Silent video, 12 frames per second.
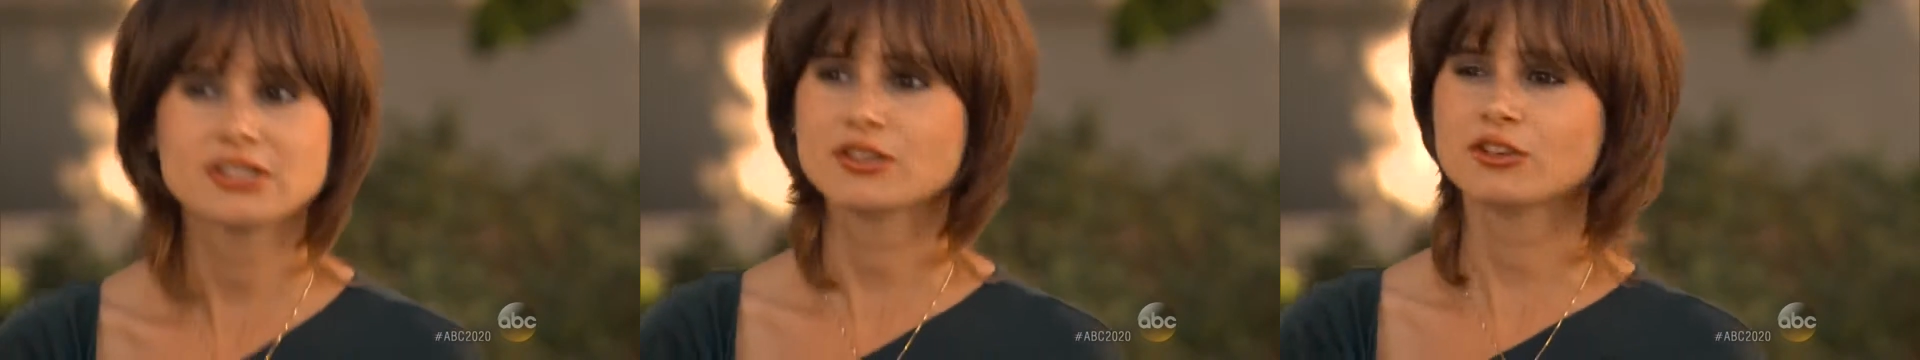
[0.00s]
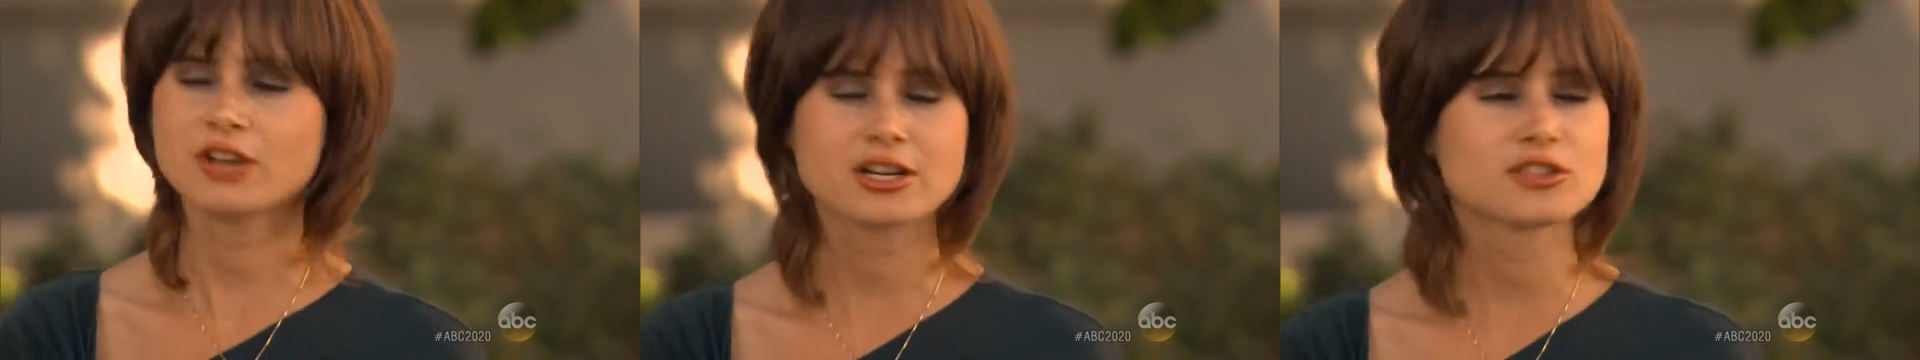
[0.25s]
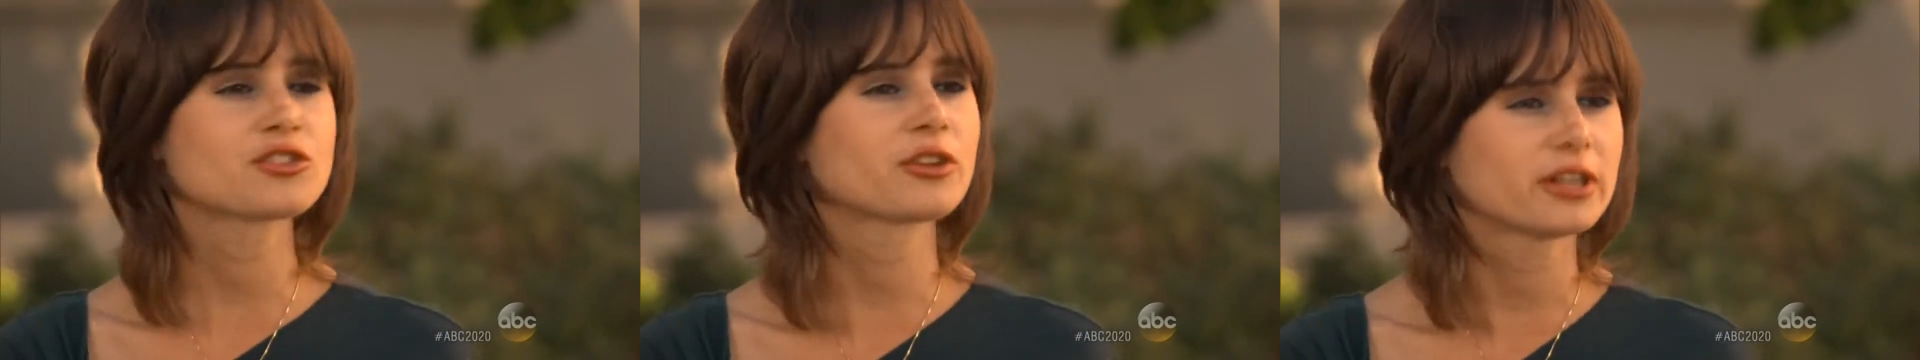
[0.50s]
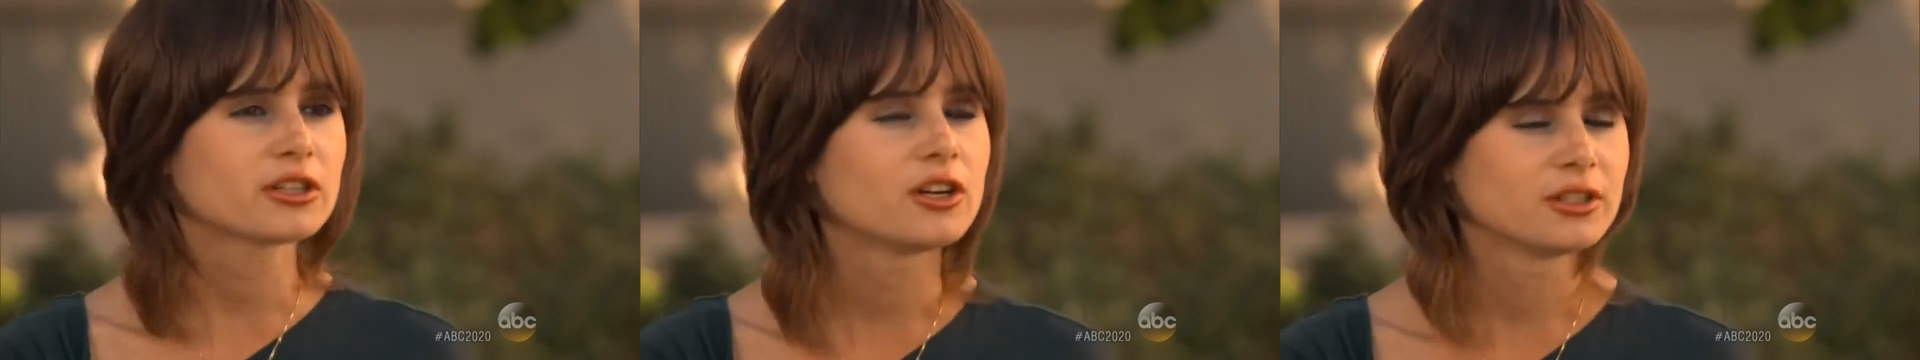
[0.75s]
Physical attraction's
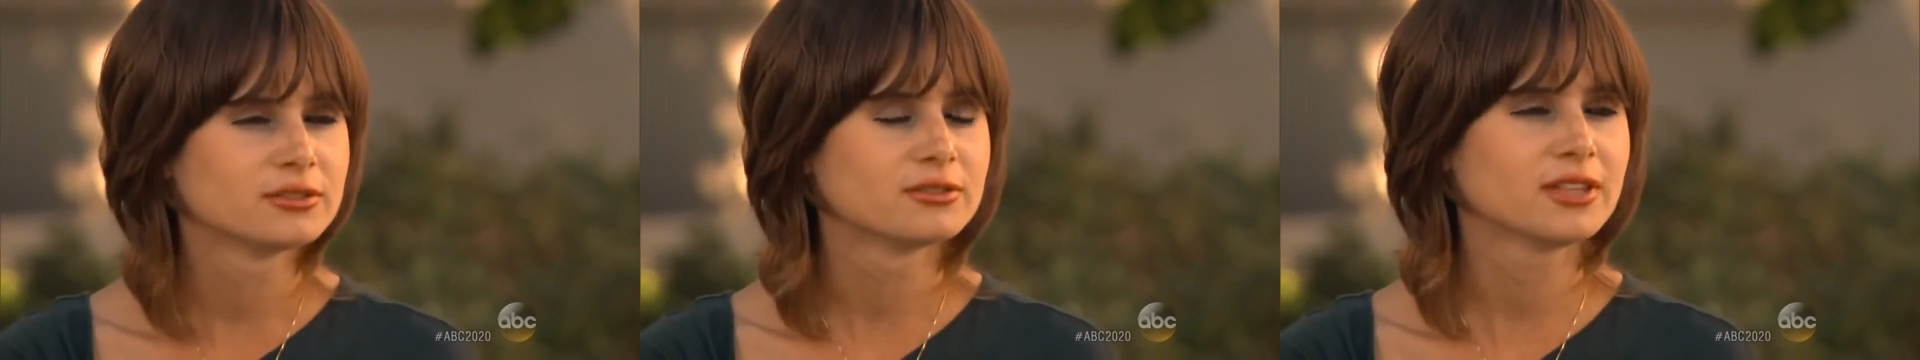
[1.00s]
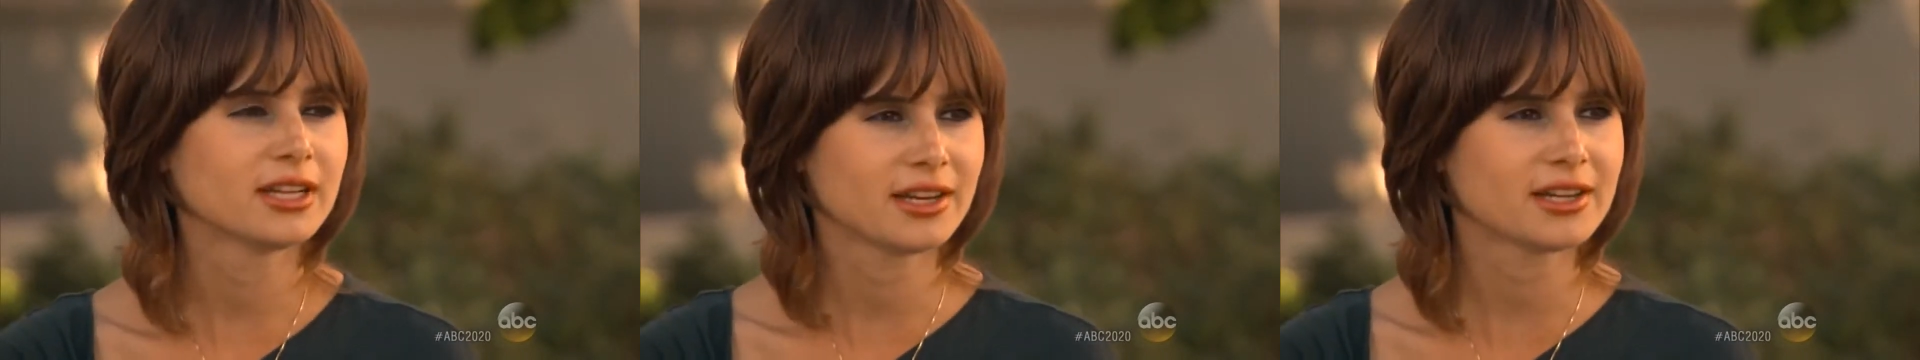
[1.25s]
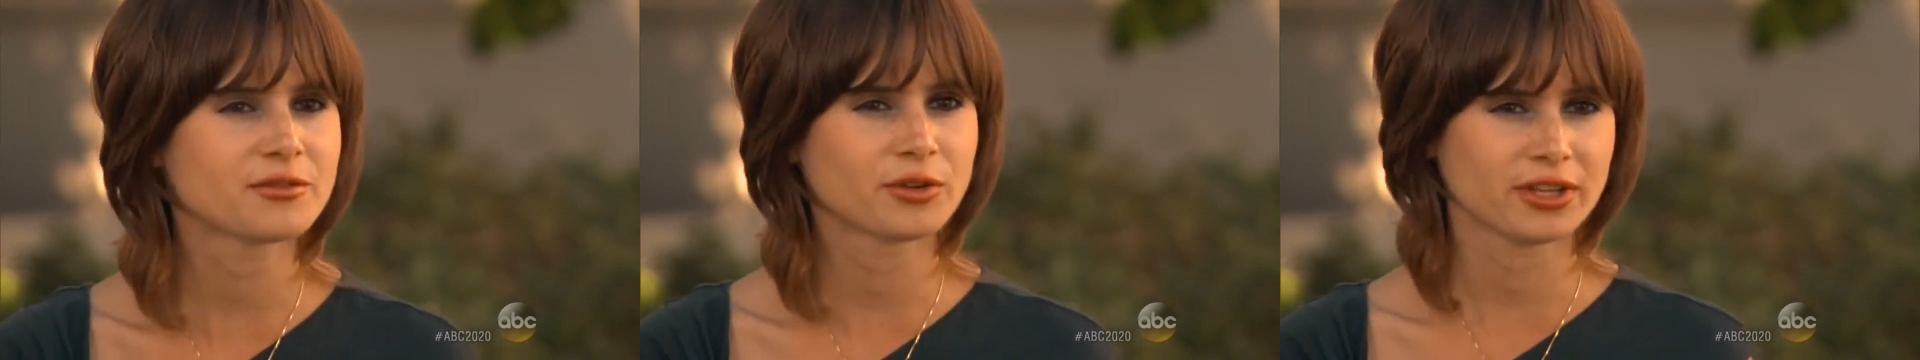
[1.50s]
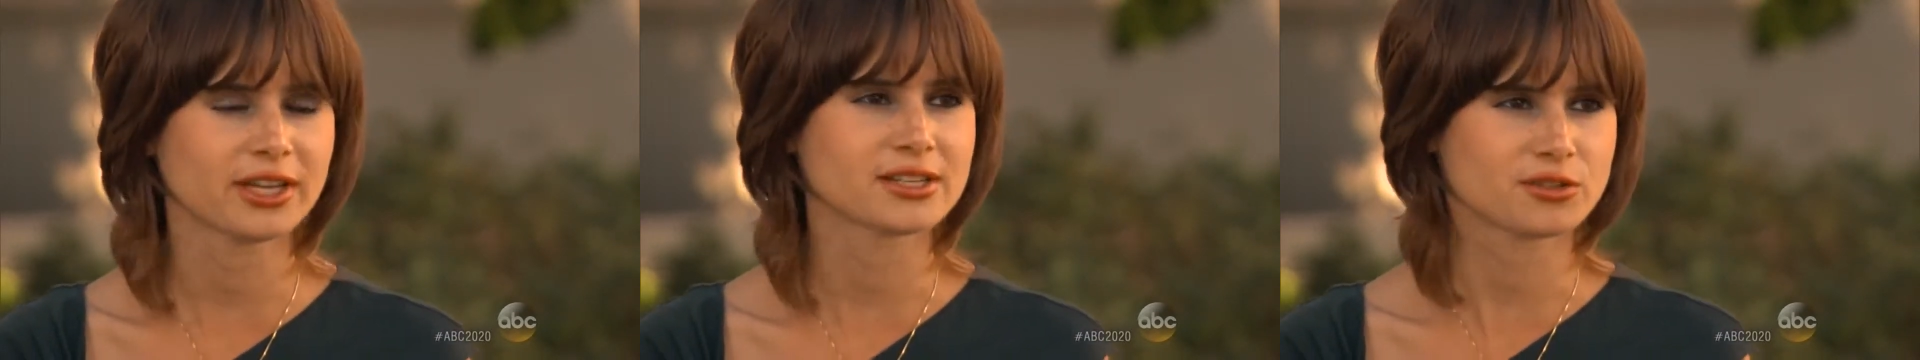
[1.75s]
critical. It, it
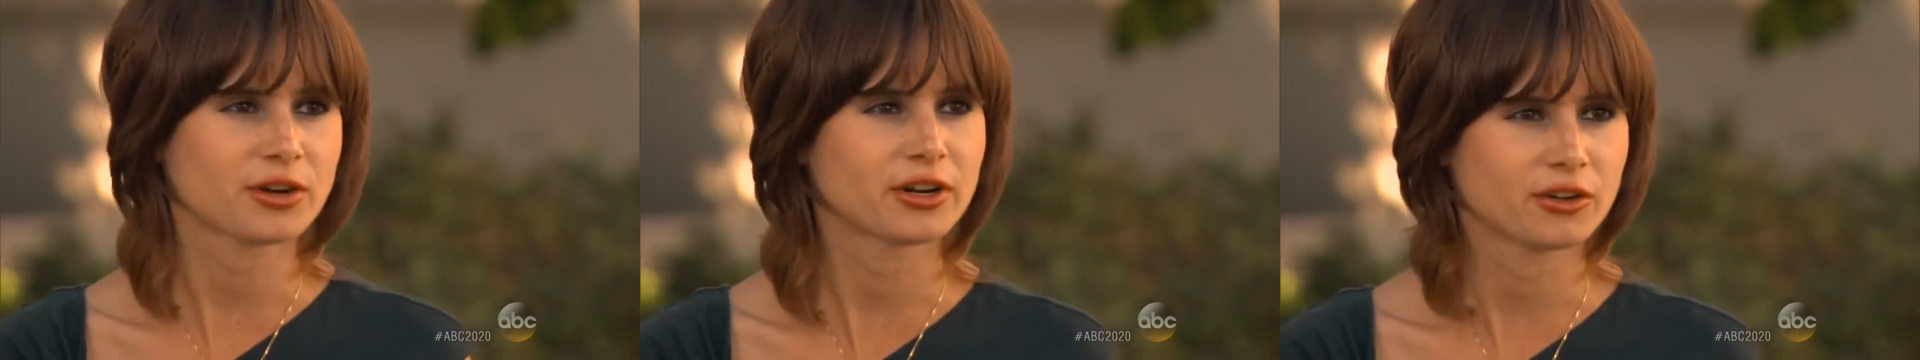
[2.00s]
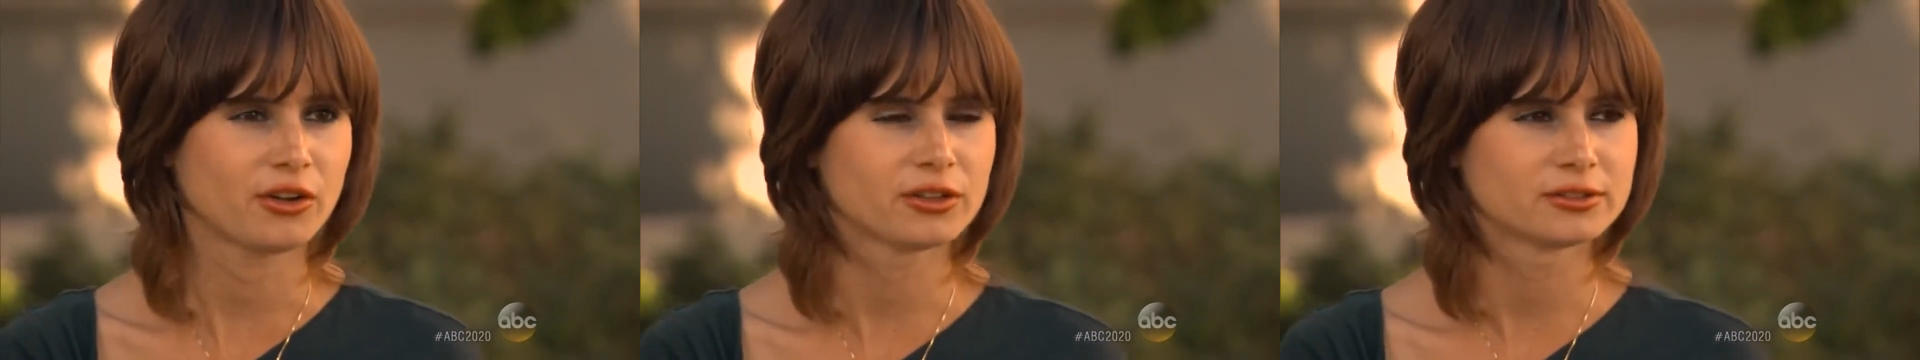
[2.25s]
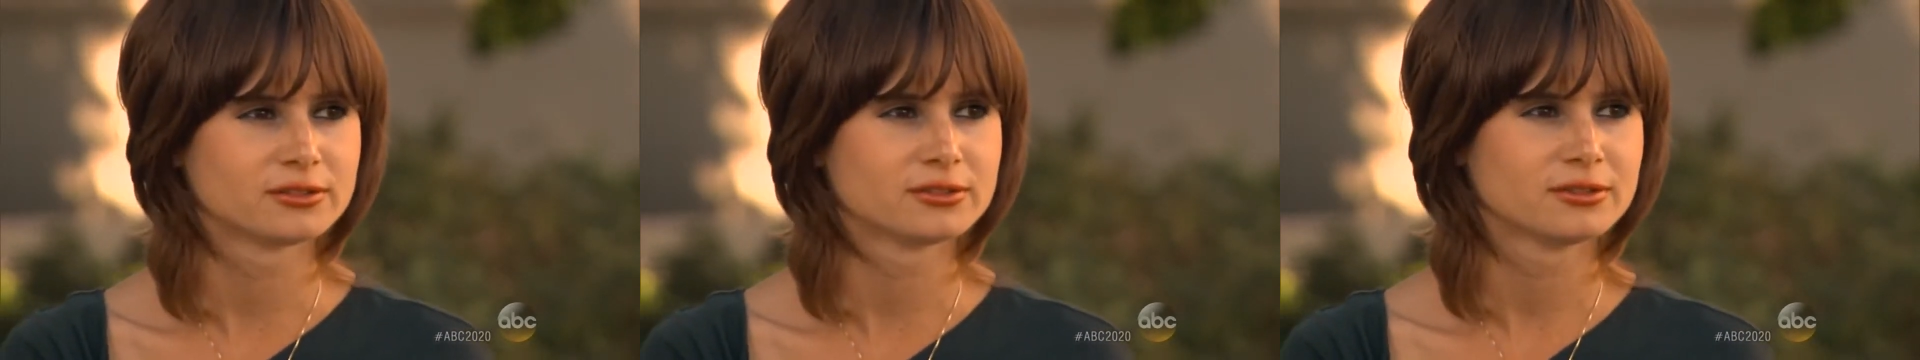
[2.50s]
really is critical.